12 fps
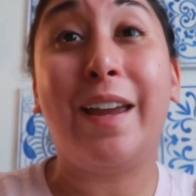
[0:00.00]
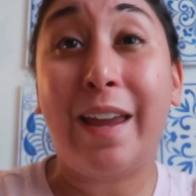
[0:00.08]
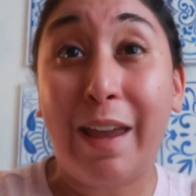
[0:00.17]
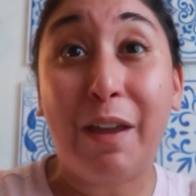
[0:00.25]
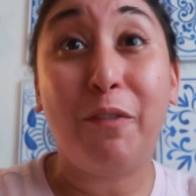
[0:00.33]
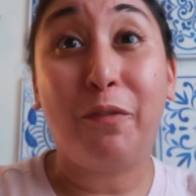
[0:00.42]

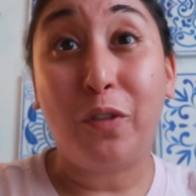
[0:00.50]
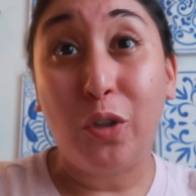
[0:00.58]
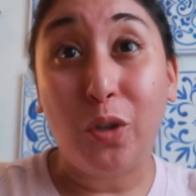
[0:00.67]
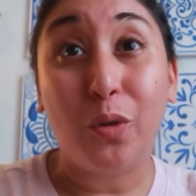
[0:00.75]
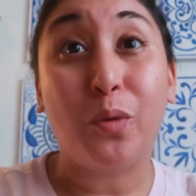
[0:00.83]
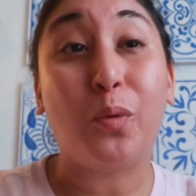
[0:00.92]
if
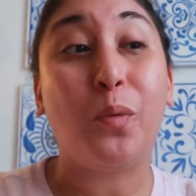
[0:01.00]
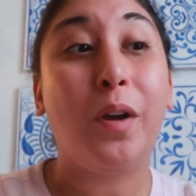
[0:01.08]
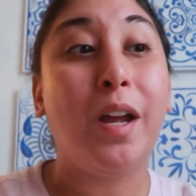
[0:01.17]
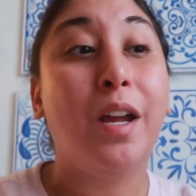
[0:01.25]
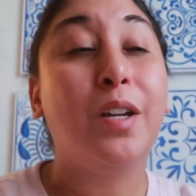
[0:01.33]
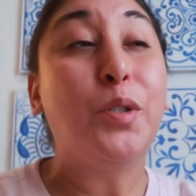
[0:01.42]
you
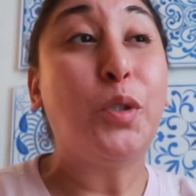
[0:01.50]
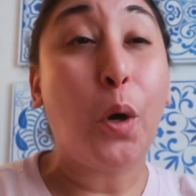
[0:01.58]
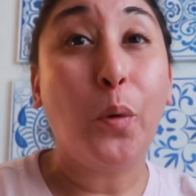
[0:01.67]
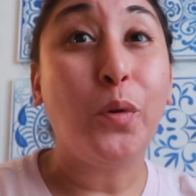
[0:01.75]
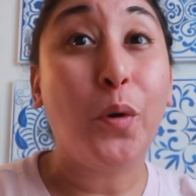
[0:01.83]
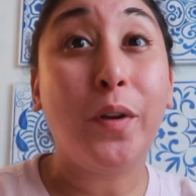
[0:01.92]

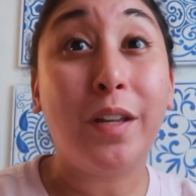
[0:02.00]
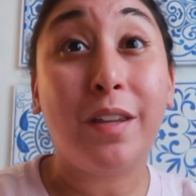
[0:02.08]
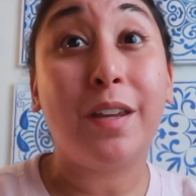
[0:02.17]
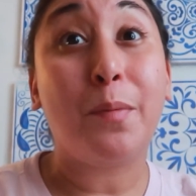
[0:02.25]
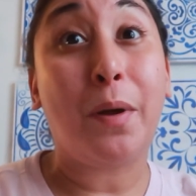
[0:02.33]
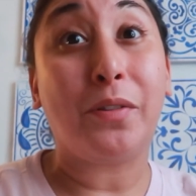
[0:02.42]
don't know
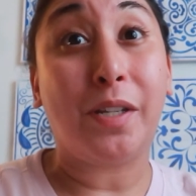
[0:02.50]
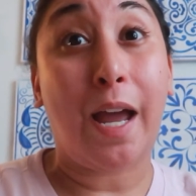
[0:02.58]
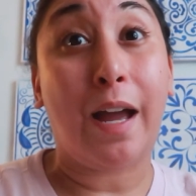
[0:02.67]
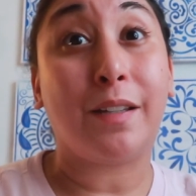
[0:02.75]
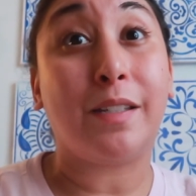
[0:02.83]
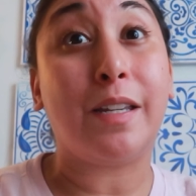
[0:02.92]
anything about
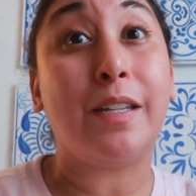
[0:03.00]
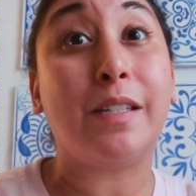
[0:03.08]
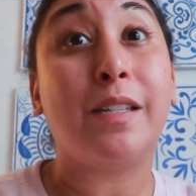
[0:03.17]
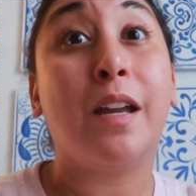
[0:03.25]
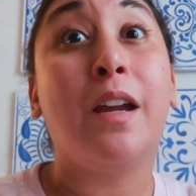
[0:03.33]
taxes,